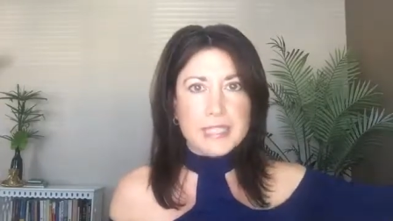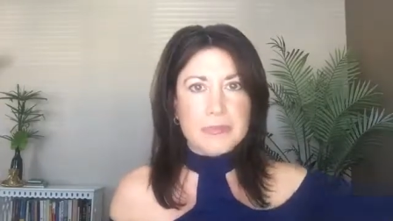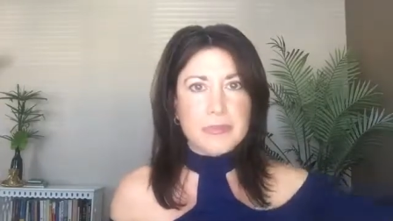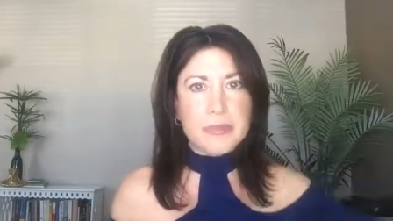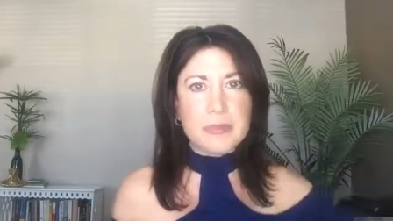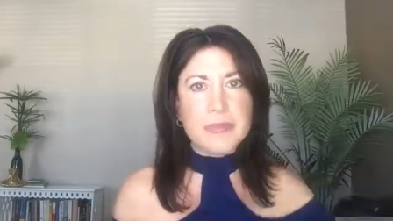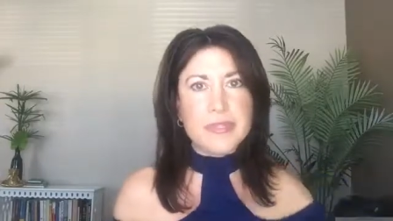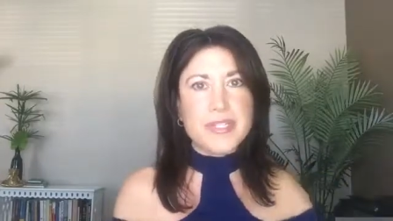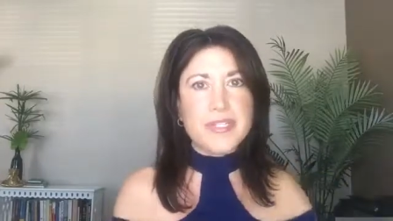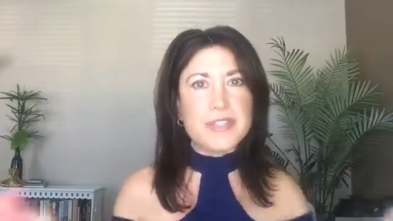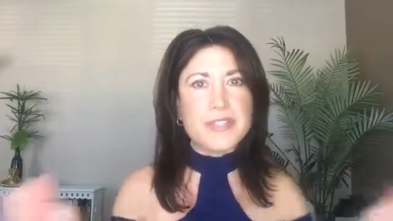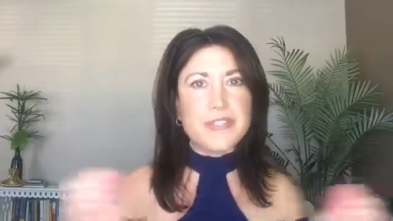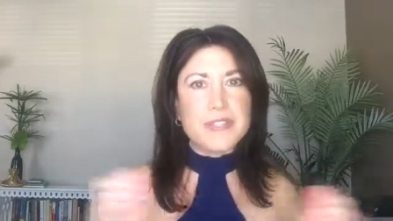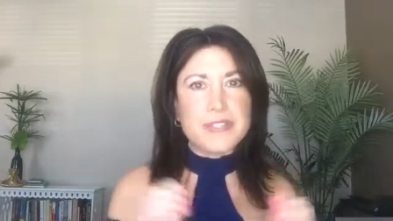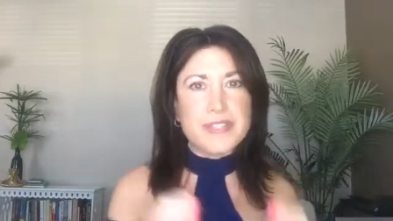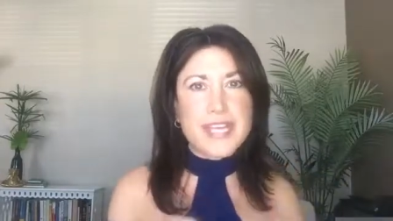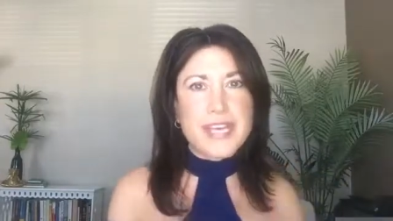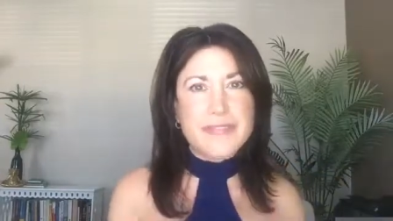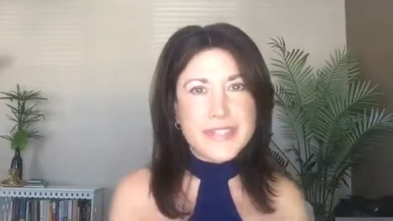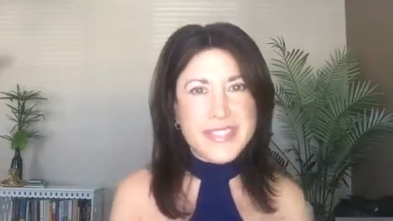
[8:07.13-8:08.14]
I'm going to bring a little
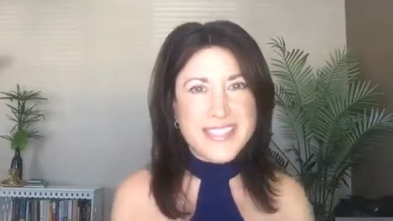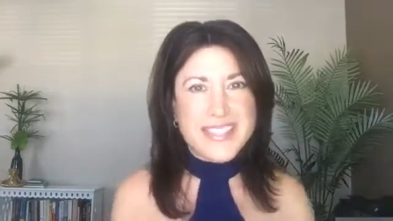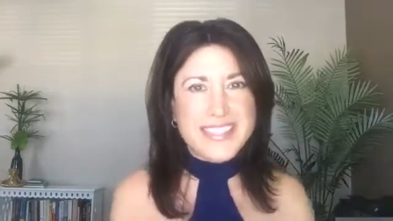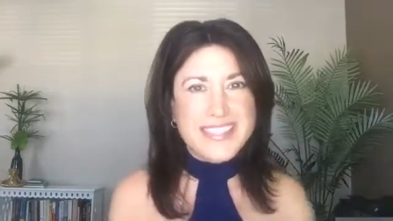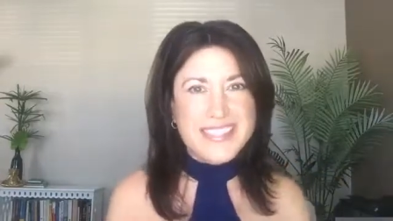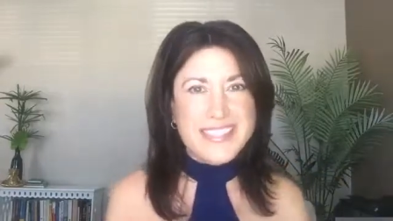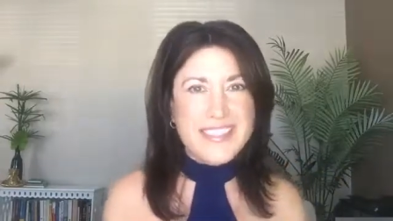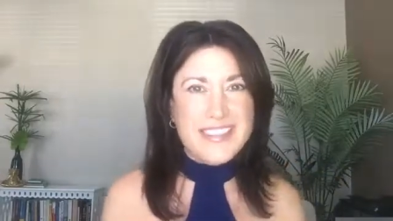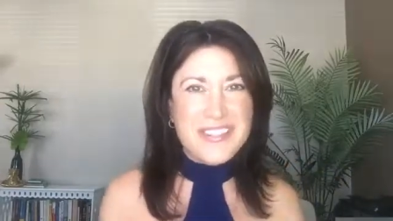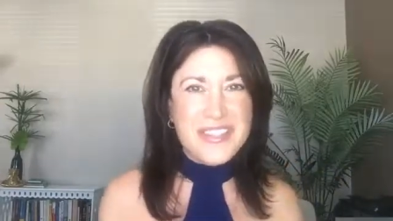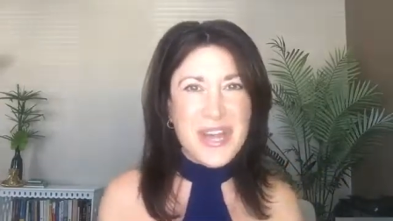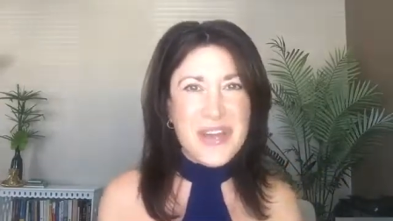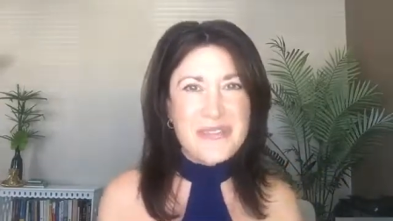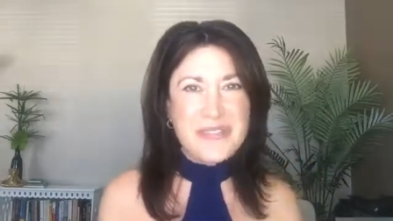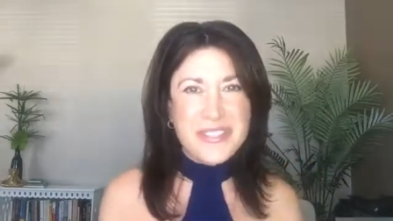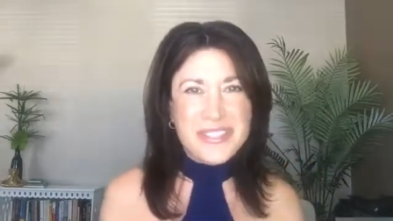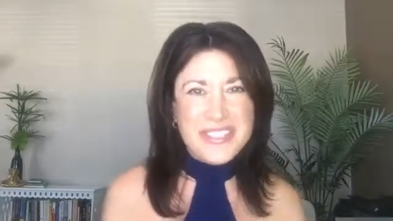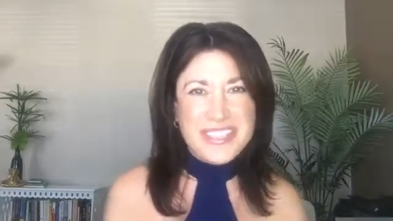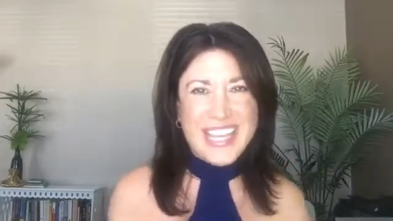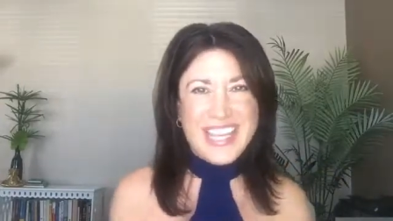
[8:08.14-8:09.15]
levity to this
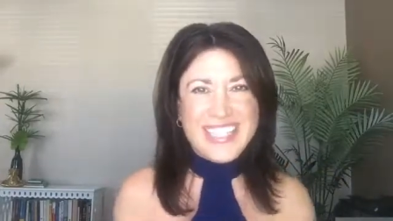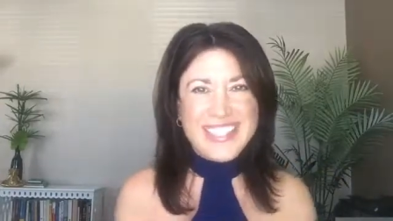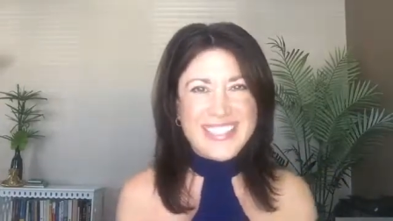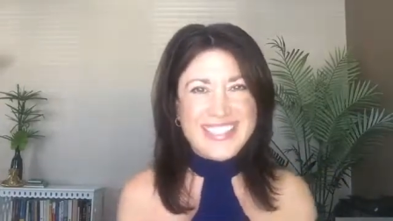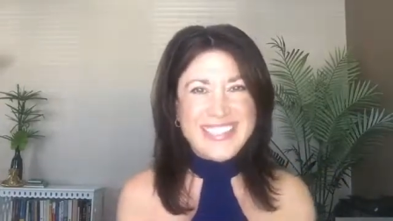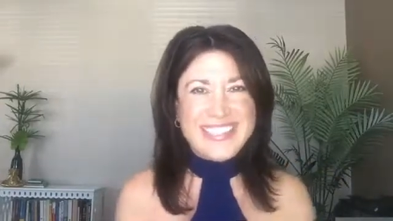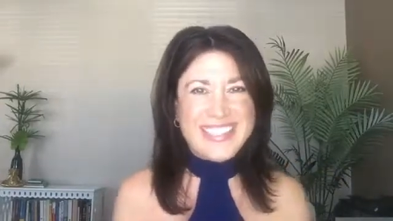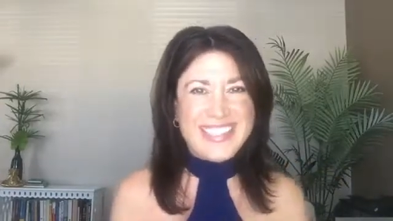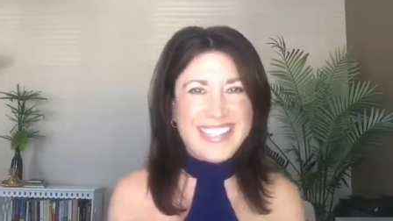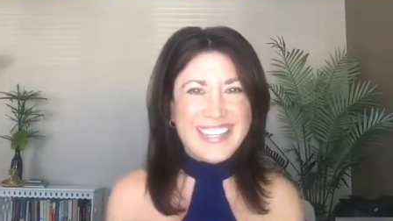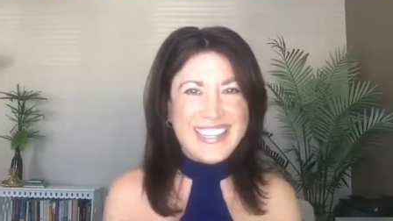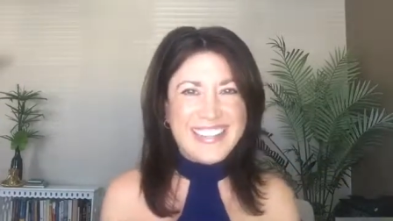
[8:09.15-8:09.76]
conversation.